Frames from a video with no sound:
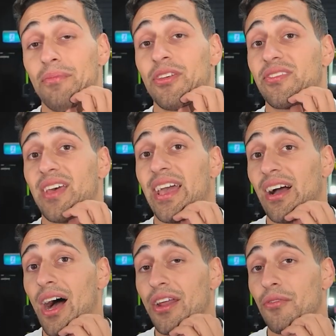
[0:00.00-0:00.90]
I'm just
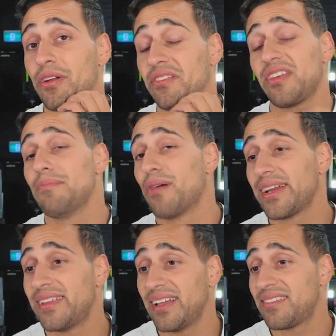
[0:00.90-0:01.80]
saying, I don't want to see
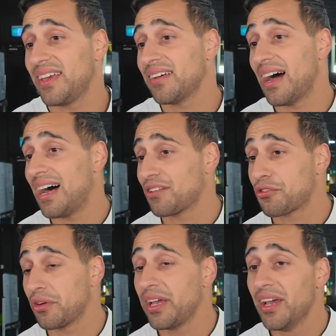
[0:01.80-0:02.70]
breakdancing,
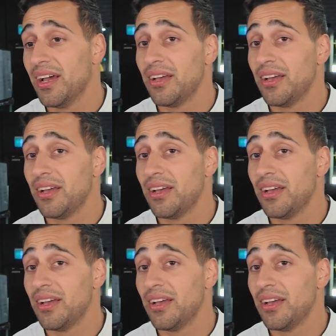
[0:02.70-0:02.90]
archery,